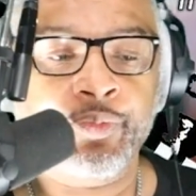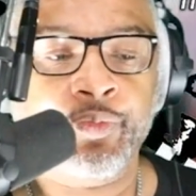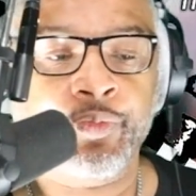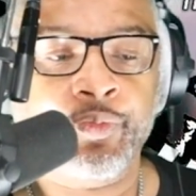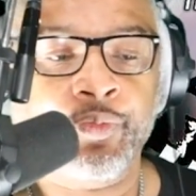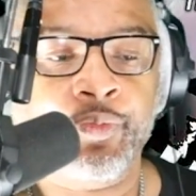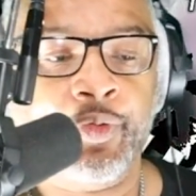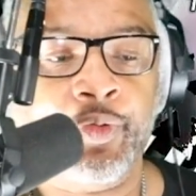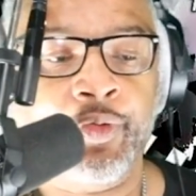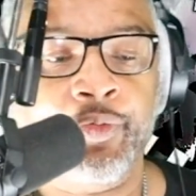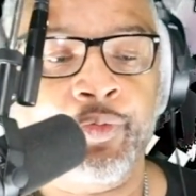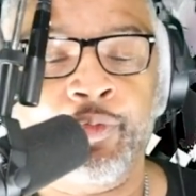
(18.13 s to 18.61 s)

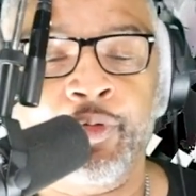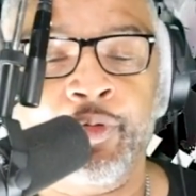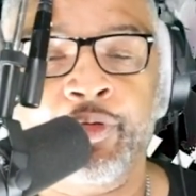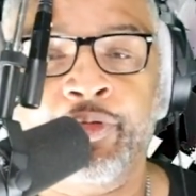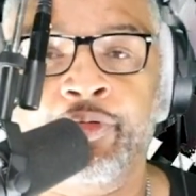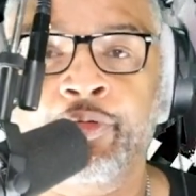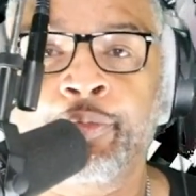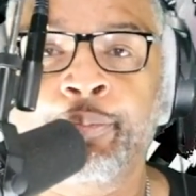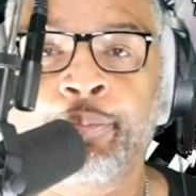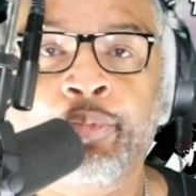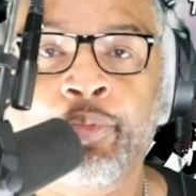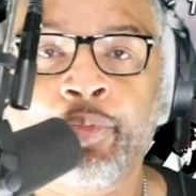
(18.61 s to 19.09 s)
what
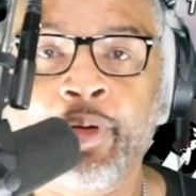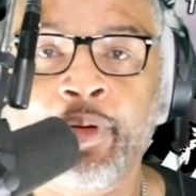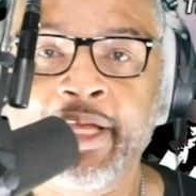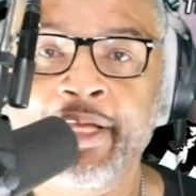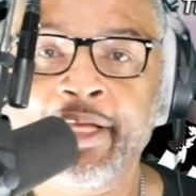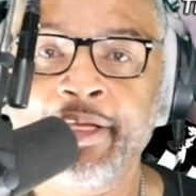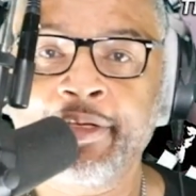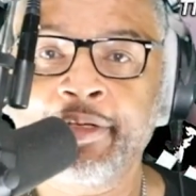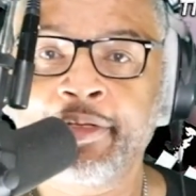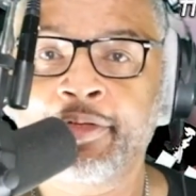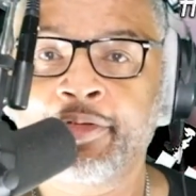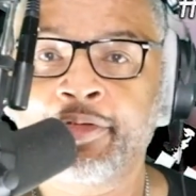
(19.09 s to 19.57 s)
what to
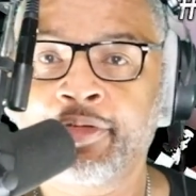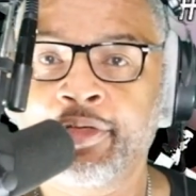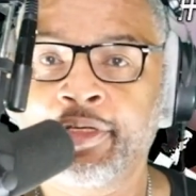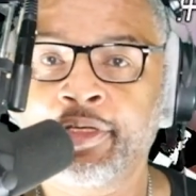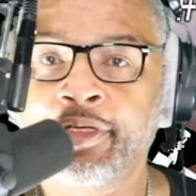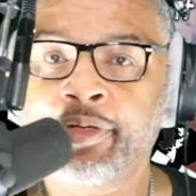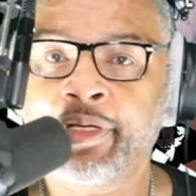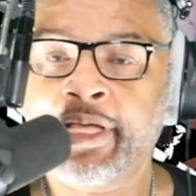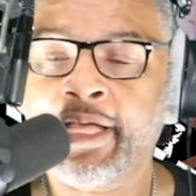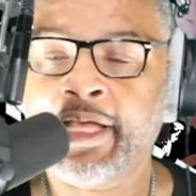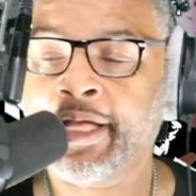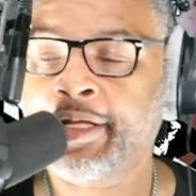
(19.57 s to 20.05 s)
bring to
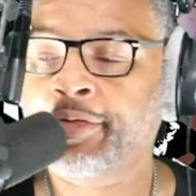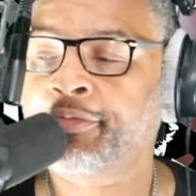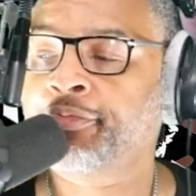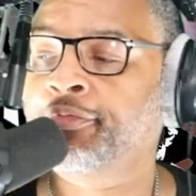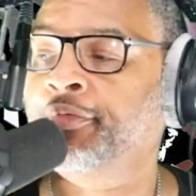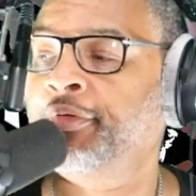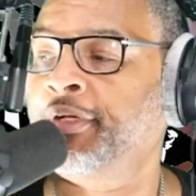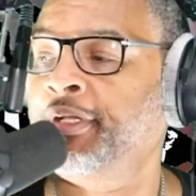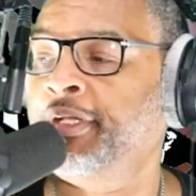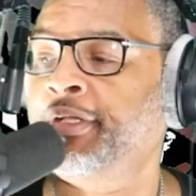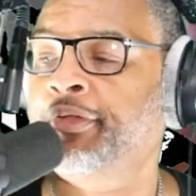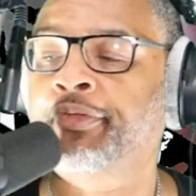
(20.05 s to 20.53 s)
you guys
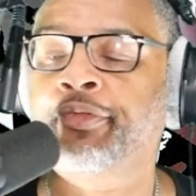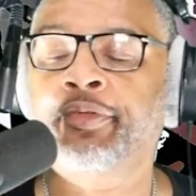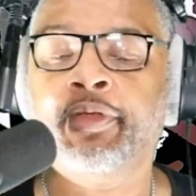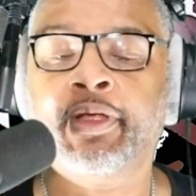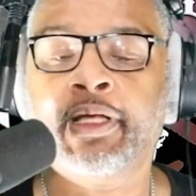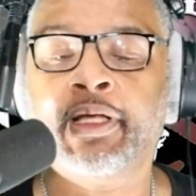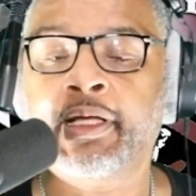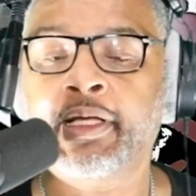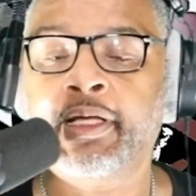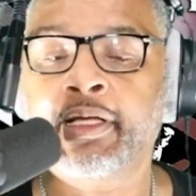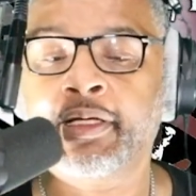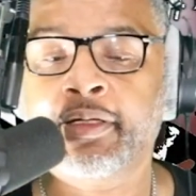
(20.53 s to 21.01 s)
for this
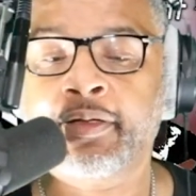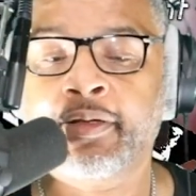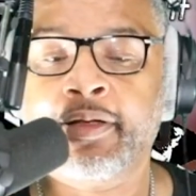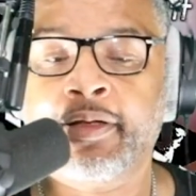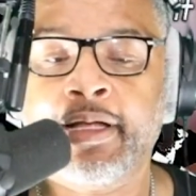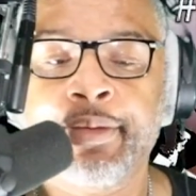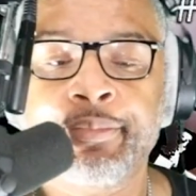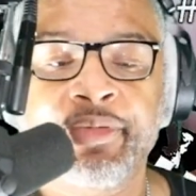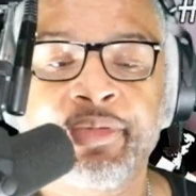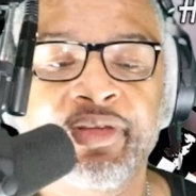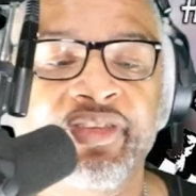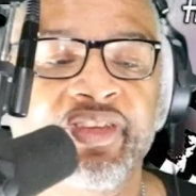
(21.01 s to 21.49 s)
uh
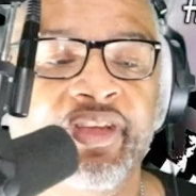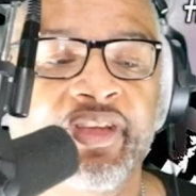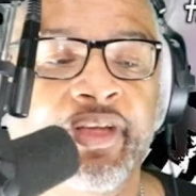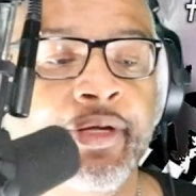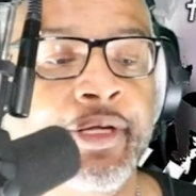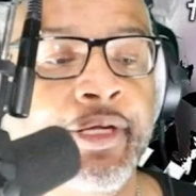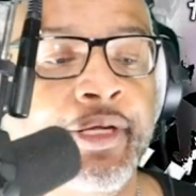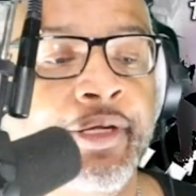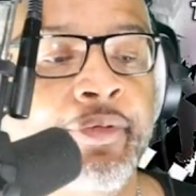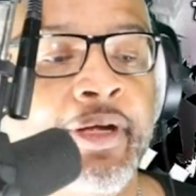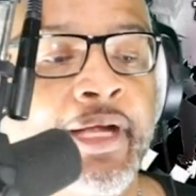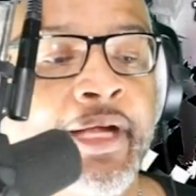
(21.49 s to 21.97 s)

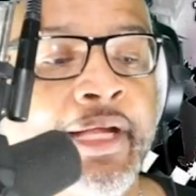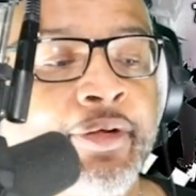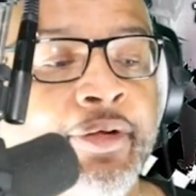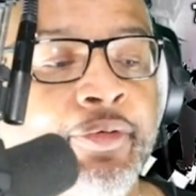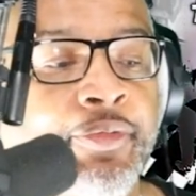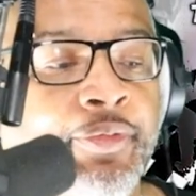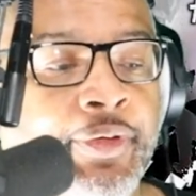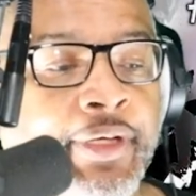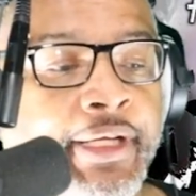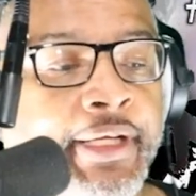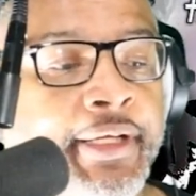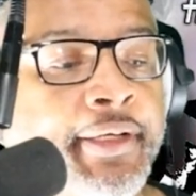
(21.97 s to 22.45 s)
commentary right
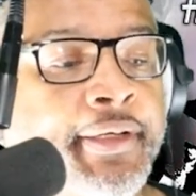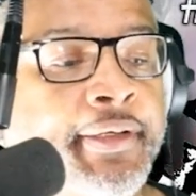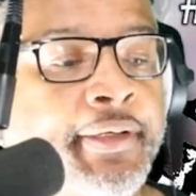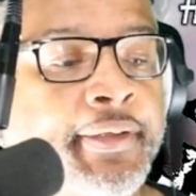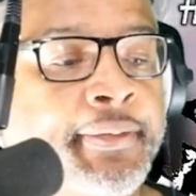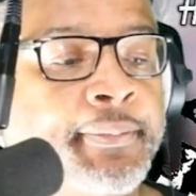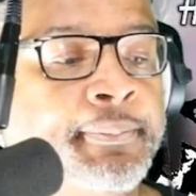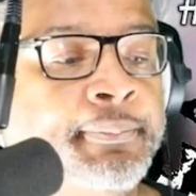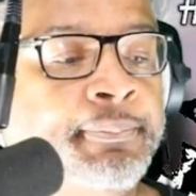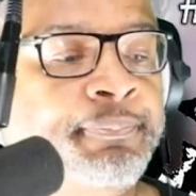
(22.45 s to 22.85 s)
quick.